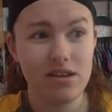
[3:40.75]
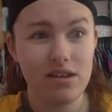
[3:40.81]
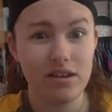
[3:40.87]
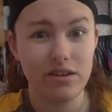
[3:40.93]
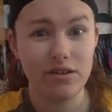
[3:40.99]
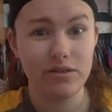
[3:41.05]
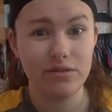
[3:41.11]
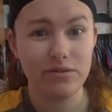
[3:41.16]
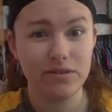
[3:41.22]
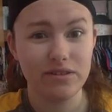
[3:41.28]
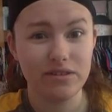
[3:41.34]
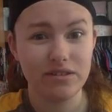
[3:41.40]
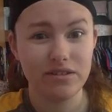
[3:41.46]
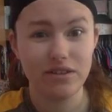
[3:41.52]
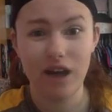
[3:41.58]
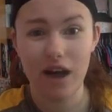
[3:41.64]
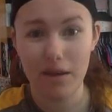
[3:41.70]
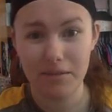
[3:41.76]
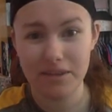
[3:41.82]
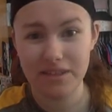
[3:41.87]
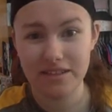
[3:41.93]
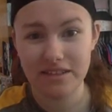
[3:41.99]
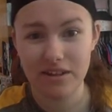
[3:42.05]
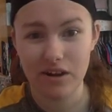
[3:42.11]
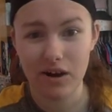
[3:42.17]
and it was not
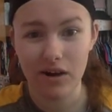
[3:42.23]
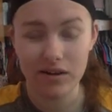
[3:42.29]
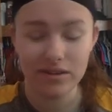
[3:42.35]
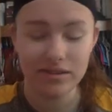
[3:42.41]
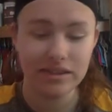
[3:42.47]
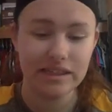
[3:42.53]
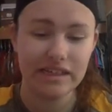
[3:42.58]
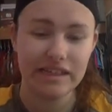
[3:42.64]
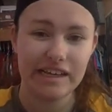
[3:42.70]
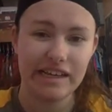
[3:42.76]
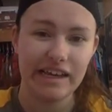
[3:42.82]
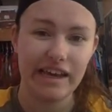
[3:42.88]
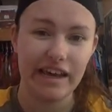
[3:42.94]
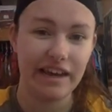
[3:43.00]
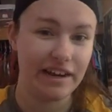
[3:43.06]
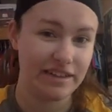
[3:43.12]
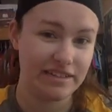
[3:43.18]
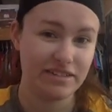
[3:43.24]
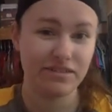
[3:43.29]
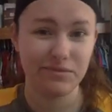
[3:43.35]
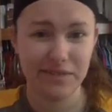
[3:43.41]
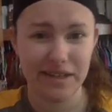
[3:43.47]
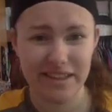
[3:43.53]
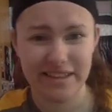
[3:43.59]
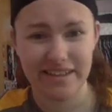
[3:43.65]
busy at all, and I
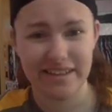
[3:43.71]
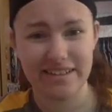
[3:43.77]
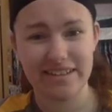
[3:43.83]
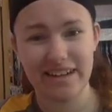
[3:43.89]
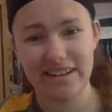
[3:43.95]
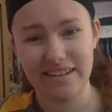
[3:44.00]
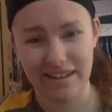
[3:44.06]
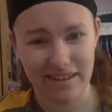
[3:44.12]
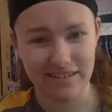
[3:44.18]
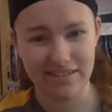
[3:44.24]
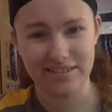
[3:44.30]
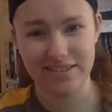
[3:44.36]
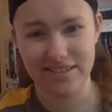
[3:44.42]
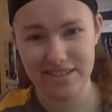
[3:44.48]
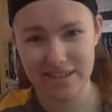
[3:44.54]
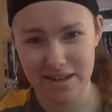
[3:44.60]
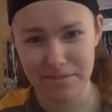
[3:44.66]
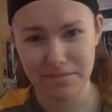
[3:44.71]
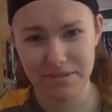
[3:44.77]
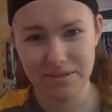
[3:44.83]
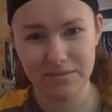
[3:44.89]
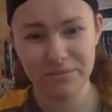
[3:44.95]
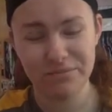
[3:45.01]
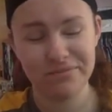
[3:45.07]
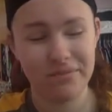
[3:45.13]
still made like $10 in
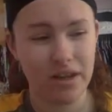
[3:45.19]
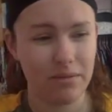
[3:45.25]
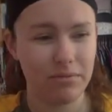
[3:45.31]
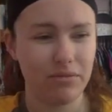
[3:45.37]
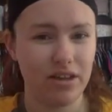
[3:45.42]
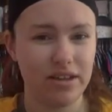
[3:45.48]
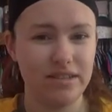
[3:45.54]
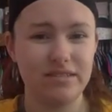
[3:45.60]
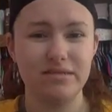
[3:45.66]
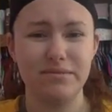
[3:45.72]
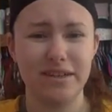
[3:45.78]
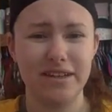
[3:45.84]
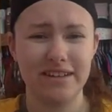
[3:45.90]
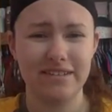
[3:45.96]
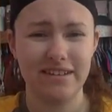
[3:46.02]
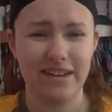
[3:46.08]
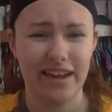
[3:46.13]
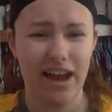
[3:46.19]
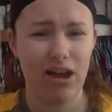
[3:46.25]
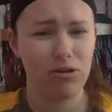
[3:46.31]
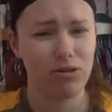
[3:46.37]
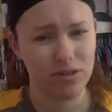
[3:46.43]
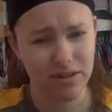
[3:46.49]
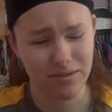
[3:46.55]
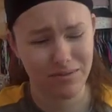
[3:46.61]
tips plus my like
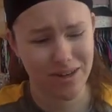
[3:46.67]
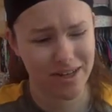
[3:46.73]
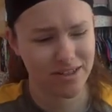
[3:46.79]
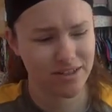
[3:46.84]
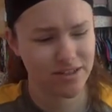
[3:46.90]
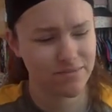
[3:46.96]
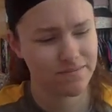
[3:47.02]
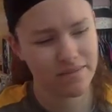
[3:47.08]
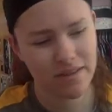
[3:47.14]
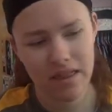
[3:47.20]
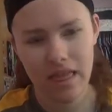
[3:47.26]
hourly wage.